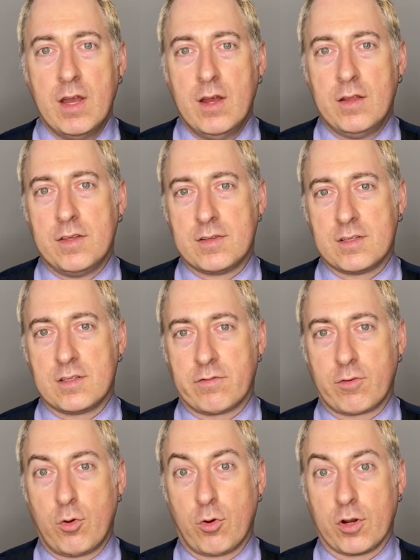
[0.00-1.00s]
This is, of
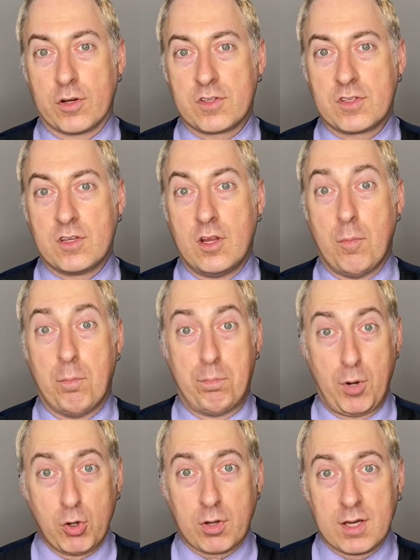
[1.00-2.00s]
course,
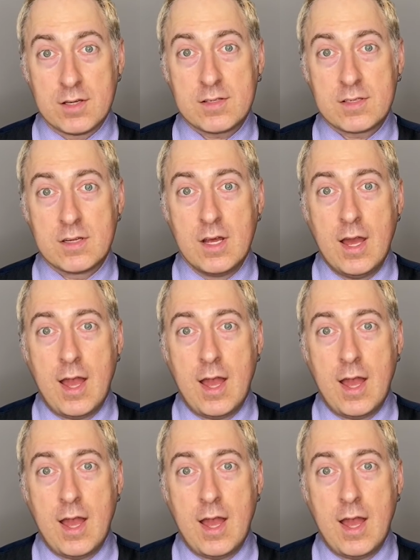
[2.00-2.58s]
bogus.